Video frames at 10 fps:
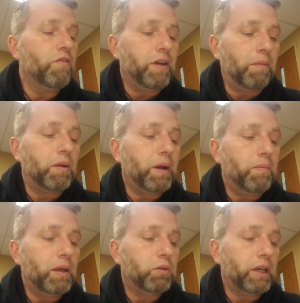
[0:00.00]
family
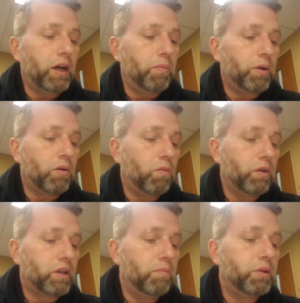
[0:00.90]
might be able to help her
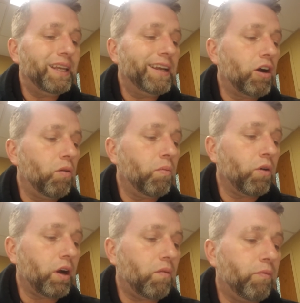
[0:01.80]
with completing
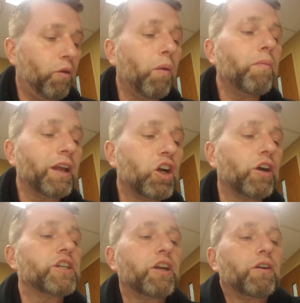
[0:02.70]
homework,
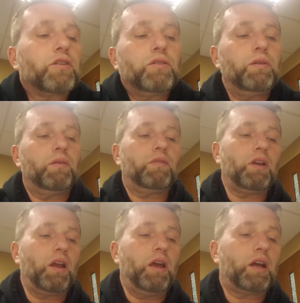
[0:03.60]
encouraging her
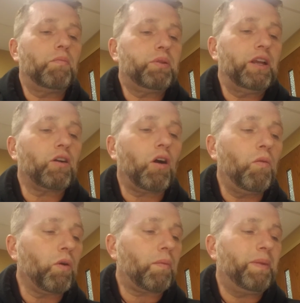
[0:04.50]
to complete her
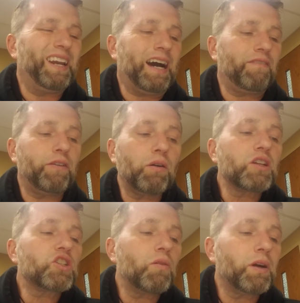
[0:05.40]
homework, but not
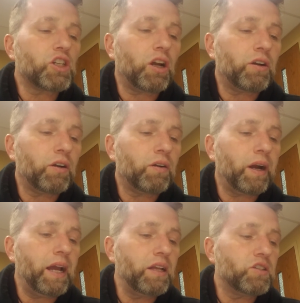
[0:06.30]
focus so much on her
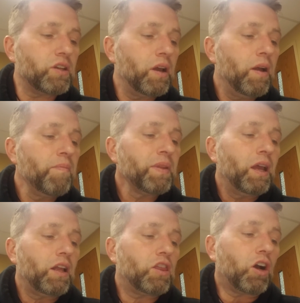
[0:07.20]
grades,
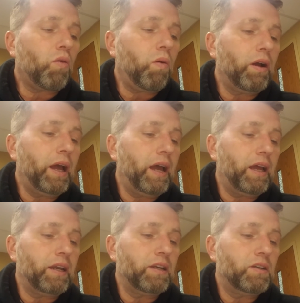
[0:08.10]

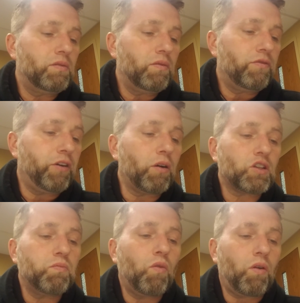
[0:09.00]
and
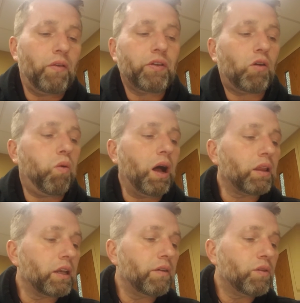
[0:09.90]
focus more on the
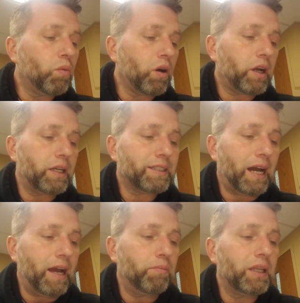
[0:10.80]
quality of the work and
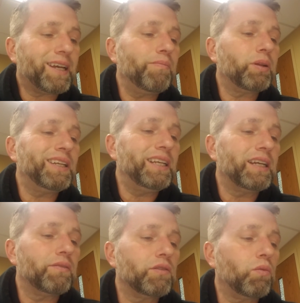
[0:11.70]
timely
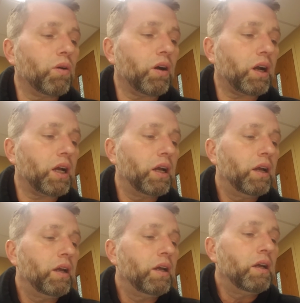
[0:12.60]
completing of the work,
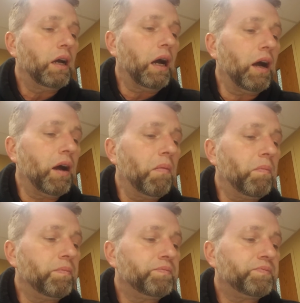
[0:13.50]

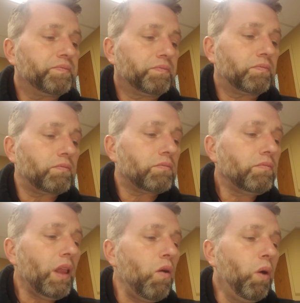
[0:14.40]

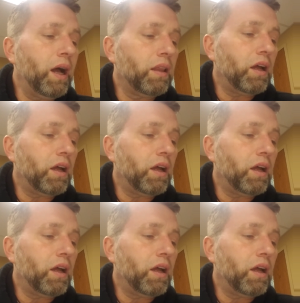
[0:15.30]
while